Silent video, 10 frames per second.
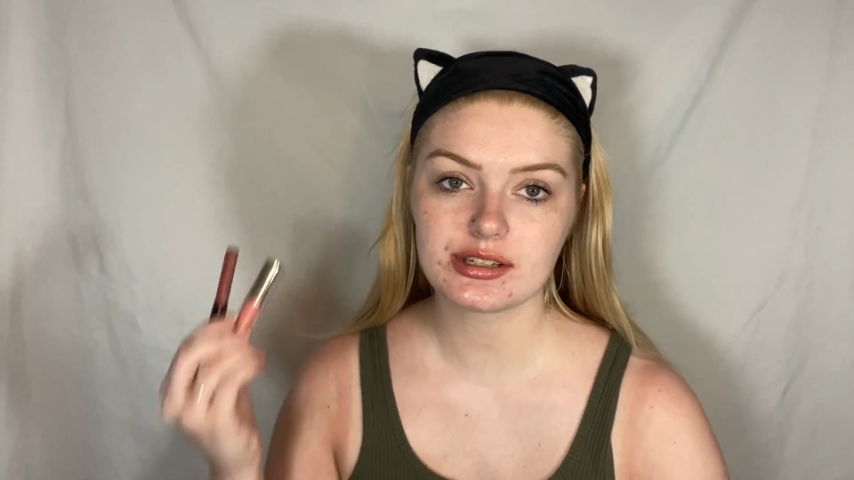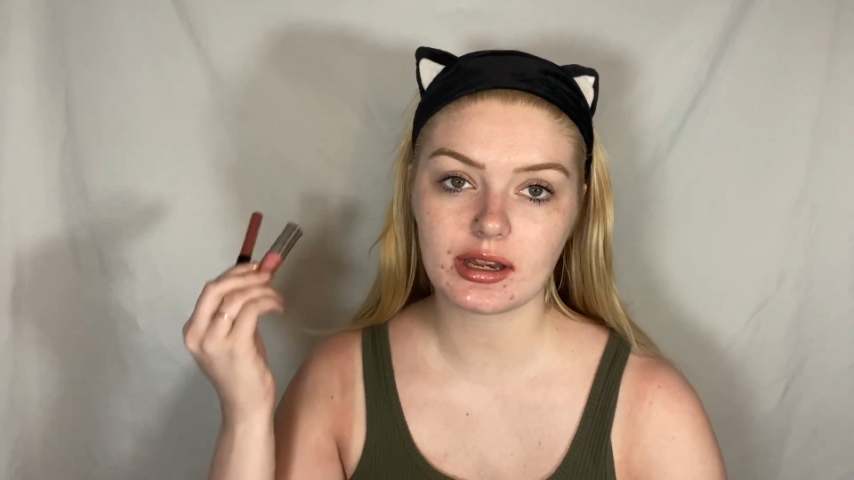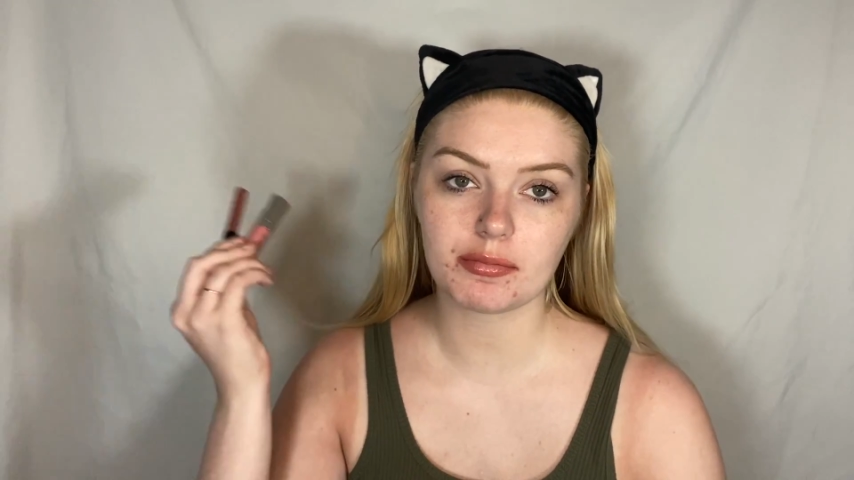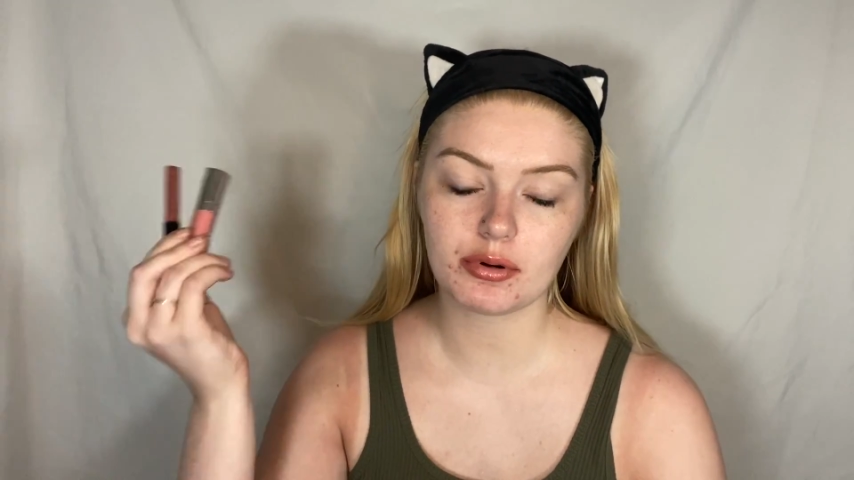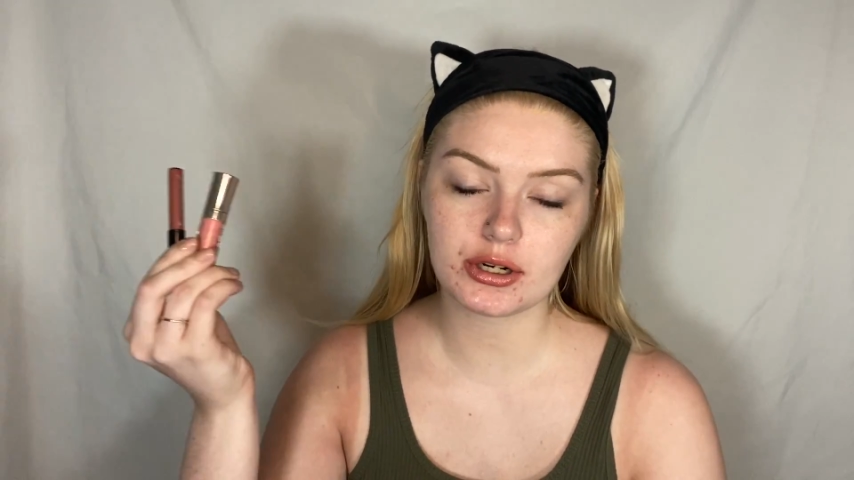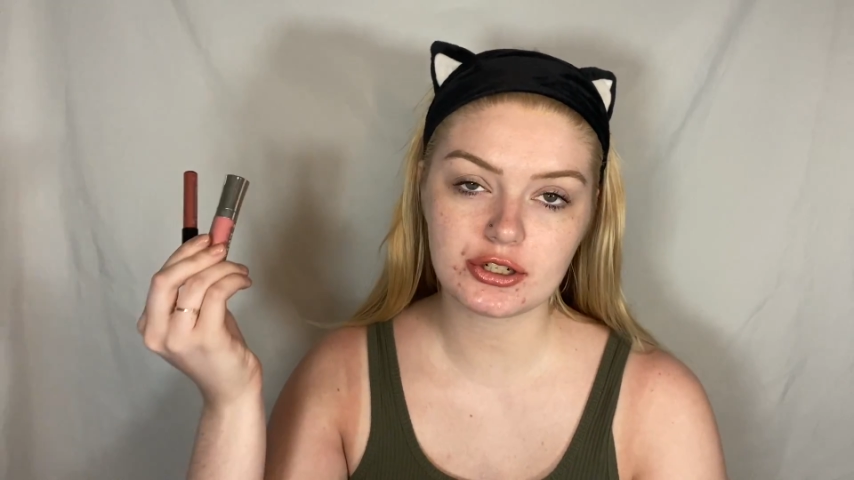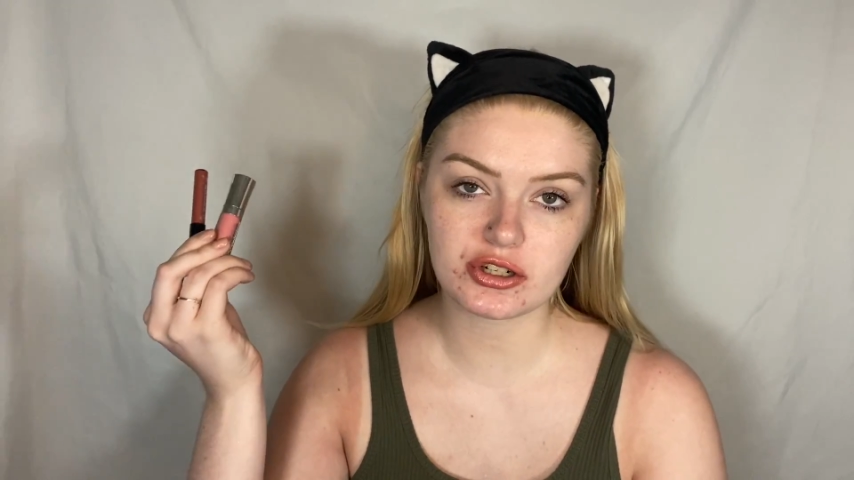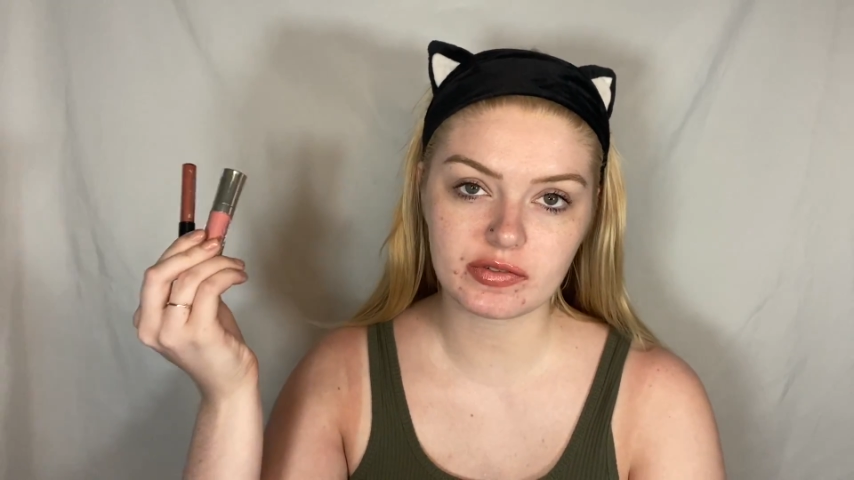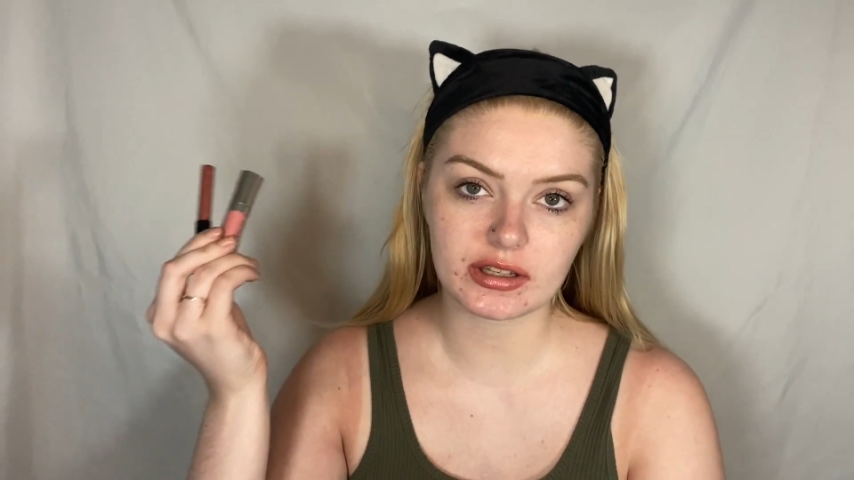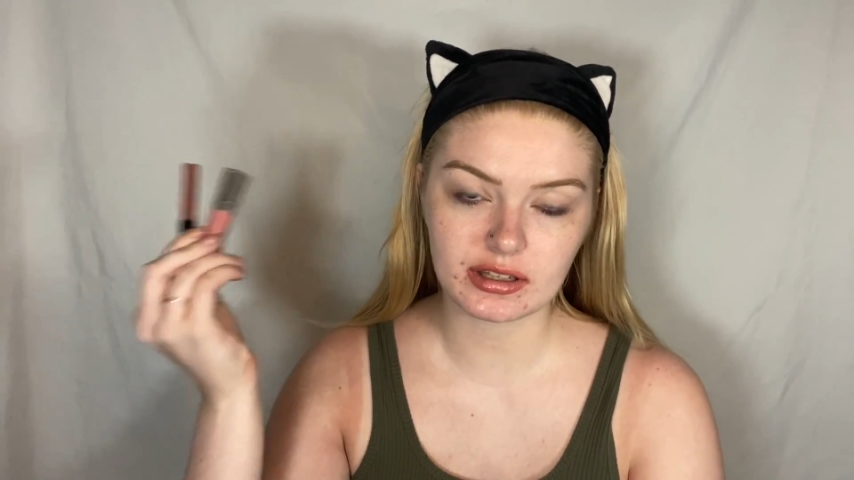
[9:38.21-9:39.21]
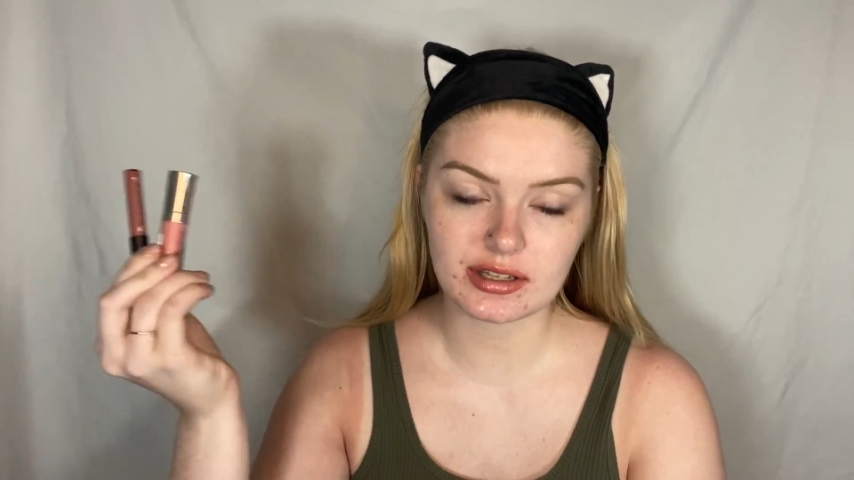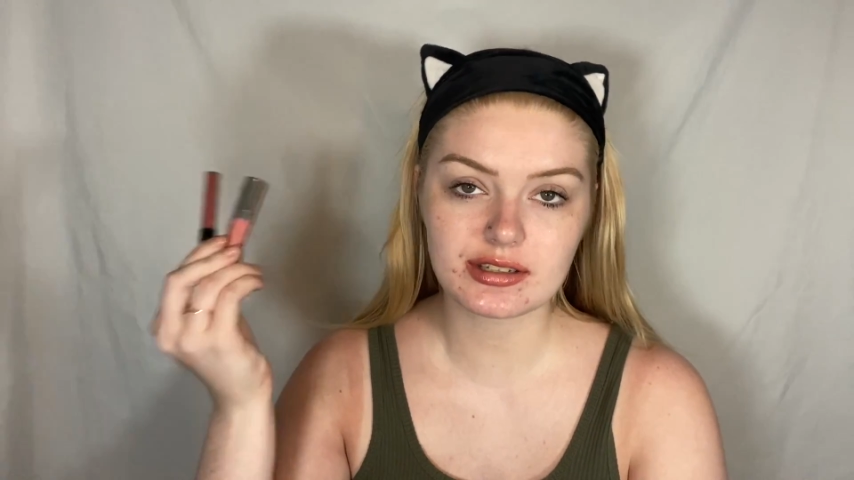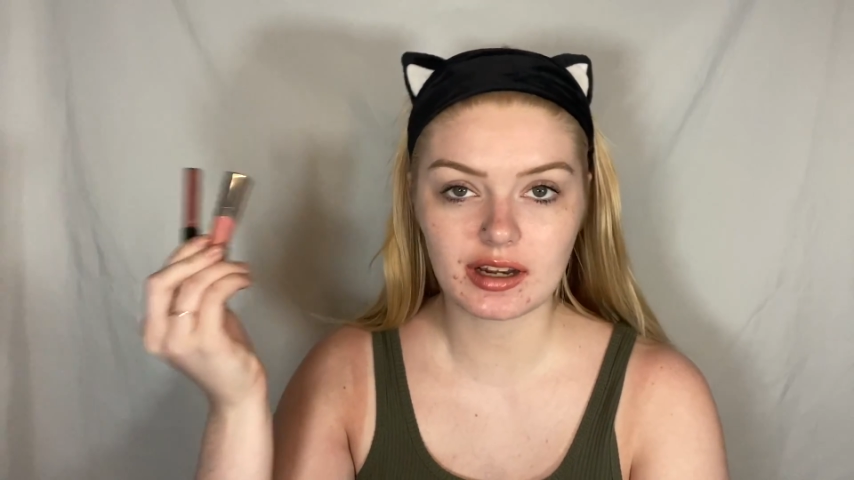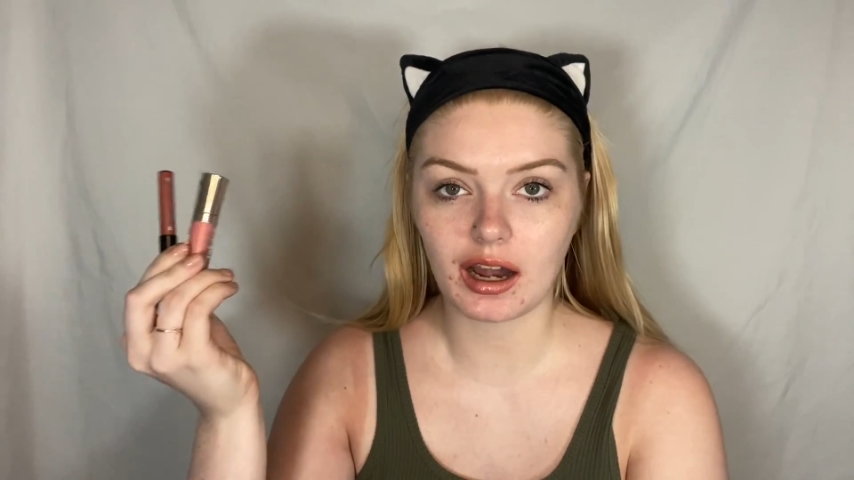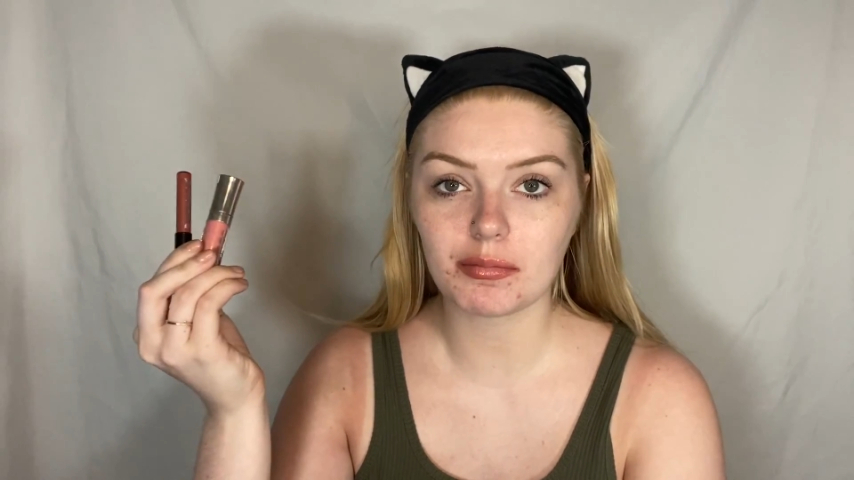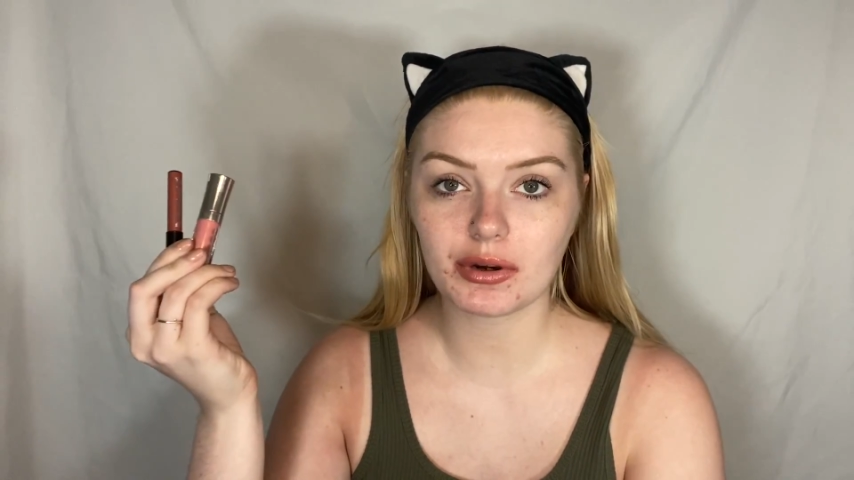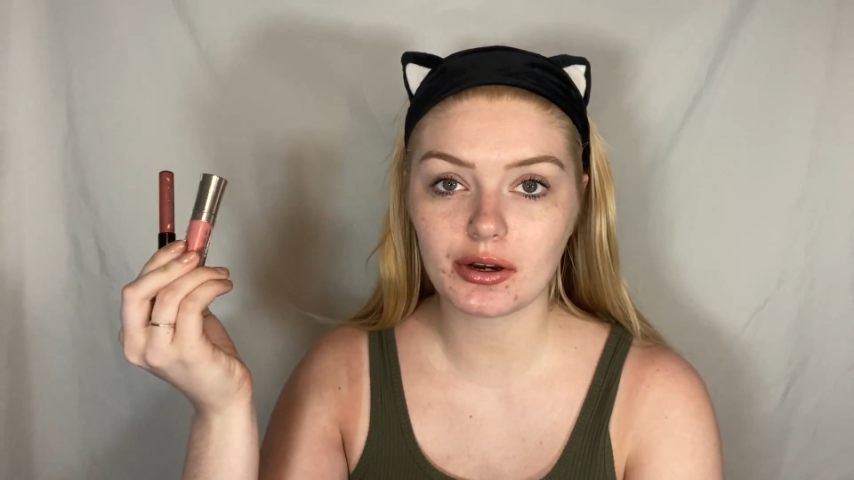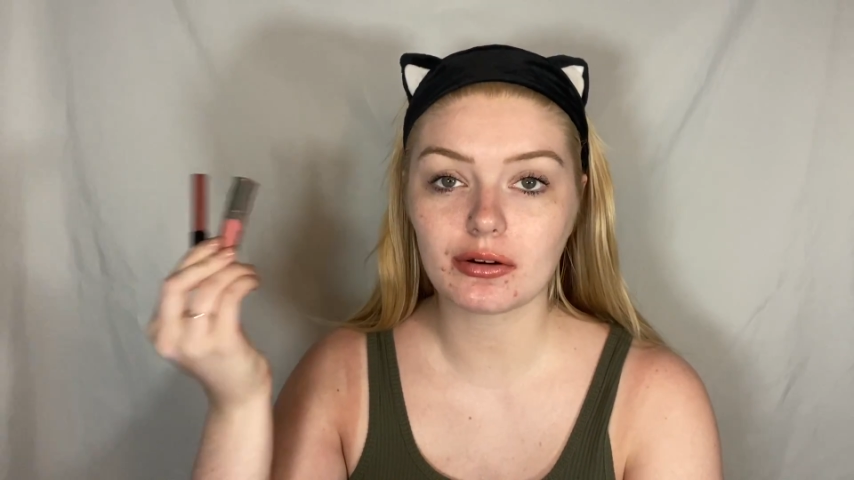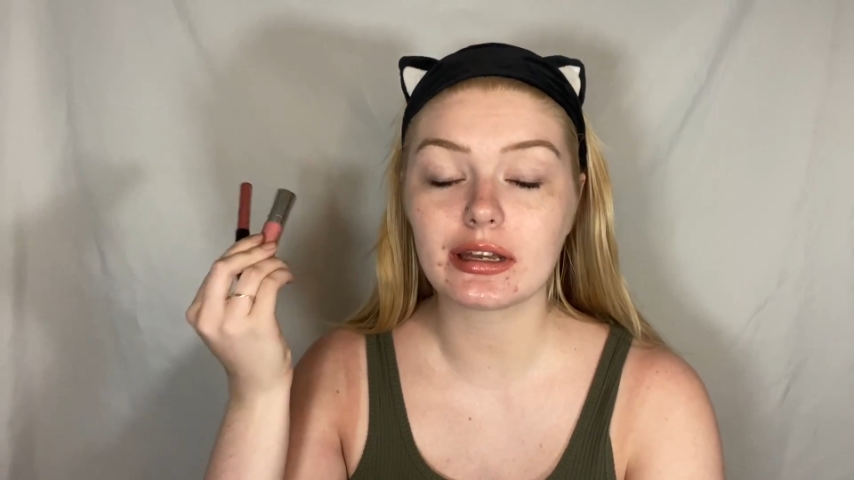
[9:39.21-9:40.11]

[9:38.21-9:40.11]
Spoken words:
I'm pretty sure that this combo